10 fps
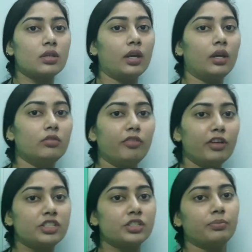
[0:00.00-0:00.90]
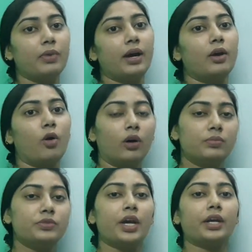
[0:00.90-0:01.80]
in which my
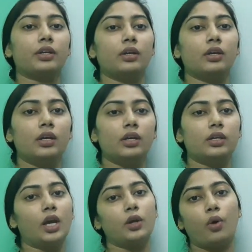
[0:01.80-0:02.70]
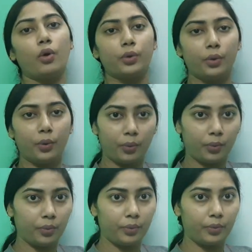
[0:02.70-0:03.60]
object cannot go.
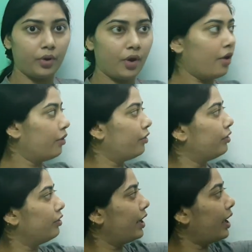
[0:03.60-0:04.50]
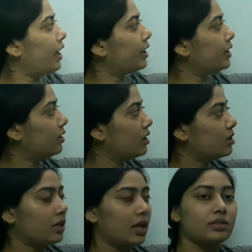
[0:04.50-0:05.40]
Here in this
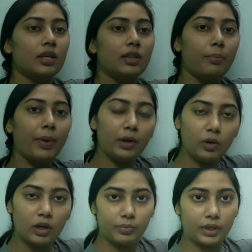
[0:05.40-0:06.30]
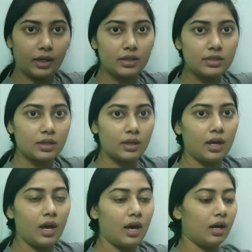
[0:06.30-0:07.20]
case, in the pendulum case,
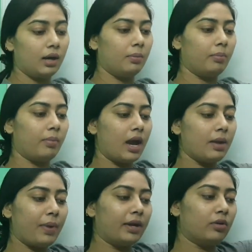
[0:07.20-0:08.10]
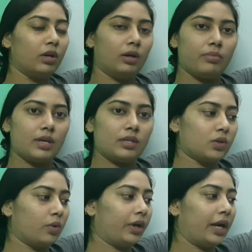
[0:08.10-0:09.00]
my pendulum is
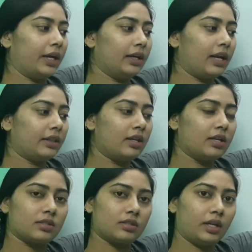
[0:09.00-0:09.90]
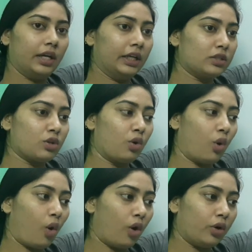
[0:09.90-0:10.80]
rotating like this. It is
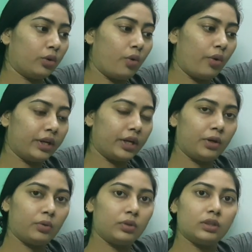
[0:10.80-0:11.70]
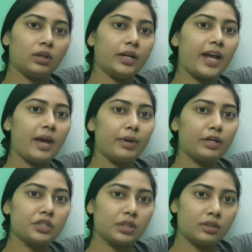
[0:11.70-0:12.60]
not going into the 3rd
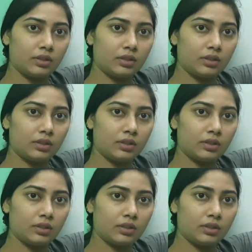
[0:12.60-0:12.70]
dimension.